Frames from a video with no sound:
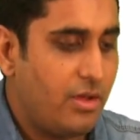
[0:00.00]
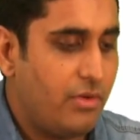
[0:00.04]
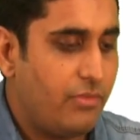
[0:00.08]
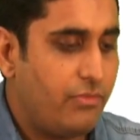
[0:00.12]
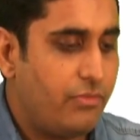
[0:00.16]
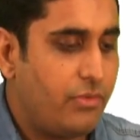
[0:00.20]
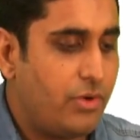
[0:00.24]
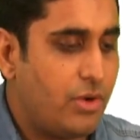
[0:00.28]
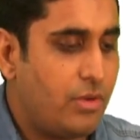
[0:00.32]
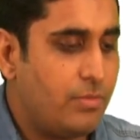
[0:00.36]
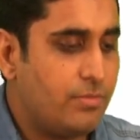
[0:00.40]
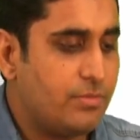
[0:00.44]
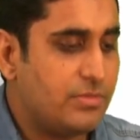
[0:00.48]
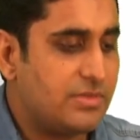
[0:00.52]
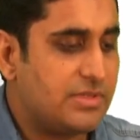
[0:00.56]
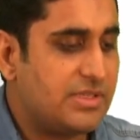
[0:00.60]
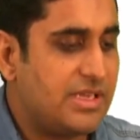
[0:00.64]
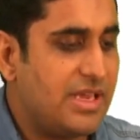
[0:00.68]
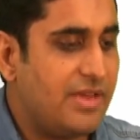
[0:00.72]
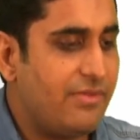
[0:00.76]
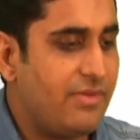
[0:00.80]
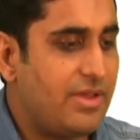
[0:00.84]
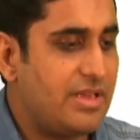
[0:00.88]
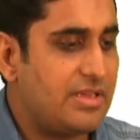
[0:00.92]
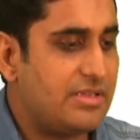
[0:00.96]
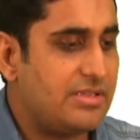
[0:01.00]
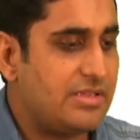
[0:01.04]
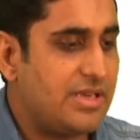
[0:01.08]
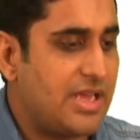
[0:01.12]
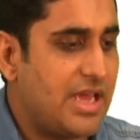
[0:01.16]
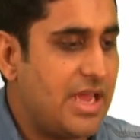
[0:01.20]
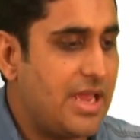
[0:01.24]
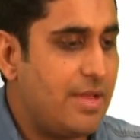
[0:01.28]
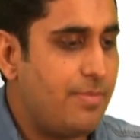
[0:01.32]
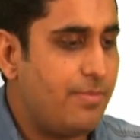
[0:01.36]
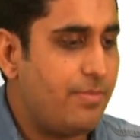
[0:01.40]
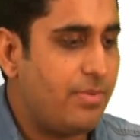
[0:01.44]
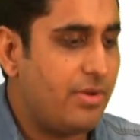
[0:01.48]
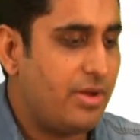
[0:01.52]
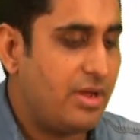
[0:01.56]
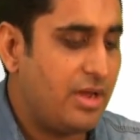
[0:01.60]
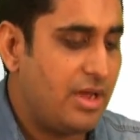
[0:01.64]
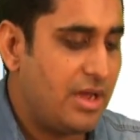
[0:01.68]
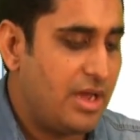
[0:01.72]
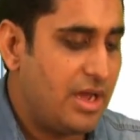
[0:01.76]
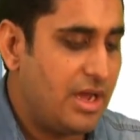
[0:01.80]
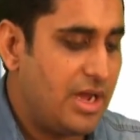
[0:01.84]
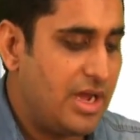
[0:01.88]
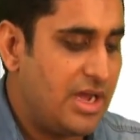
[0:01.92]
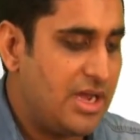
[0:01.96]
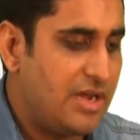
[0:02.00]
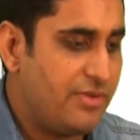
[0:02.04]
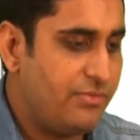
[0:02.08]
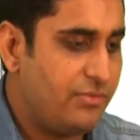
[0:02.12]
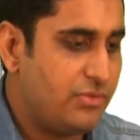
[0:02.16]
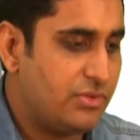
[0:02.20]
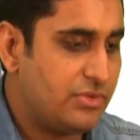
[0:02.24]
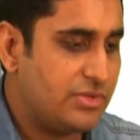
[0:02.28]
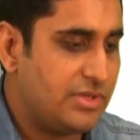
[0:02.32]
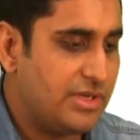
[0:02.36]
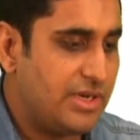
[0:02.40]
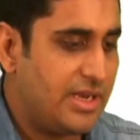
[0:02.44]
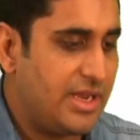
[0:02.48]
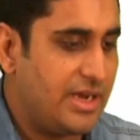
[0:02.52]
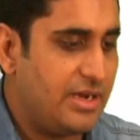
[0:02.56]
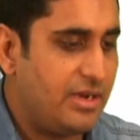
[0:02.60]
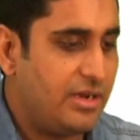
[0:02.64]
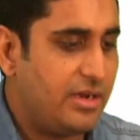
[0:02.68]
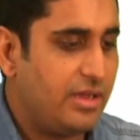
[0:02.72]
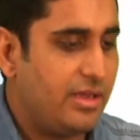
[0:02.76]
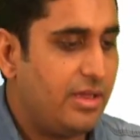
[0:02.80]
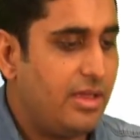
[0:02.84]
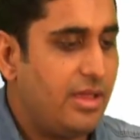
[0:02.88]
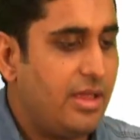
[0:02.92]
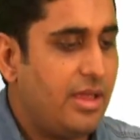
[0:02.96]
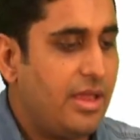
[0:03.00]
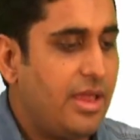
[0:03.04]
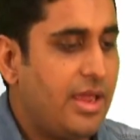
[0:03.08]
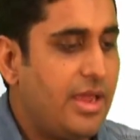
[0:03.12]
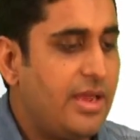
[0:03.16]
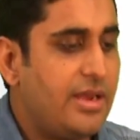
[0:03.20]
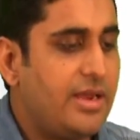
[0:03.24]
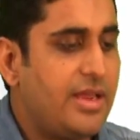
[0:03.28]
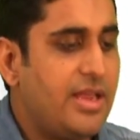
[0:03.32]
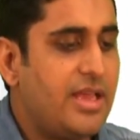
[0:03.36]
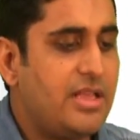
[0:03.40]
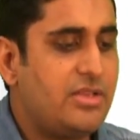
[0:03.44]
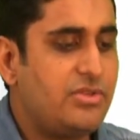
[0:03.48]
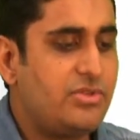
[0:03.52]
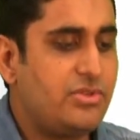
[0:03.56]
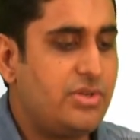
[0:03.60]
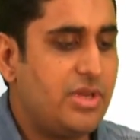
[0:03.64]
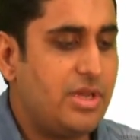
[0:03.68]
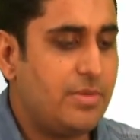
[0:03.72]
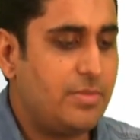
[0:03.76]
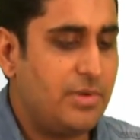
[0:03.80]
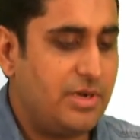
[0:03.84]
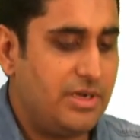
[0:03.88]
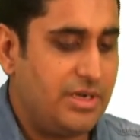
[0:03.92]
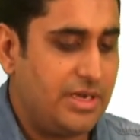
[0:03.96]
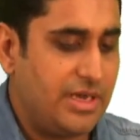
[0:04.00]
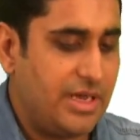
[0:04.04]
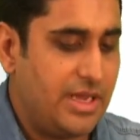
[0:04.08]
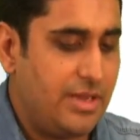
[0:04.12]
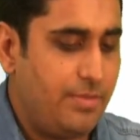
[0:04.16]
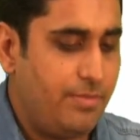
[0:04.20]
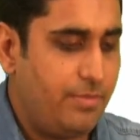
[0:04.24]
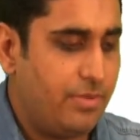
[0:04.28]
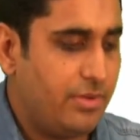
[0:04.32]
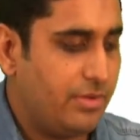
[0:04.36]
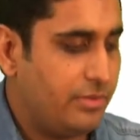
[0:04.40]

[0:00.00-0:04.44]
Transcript: From save as type, I have to select an HTML type,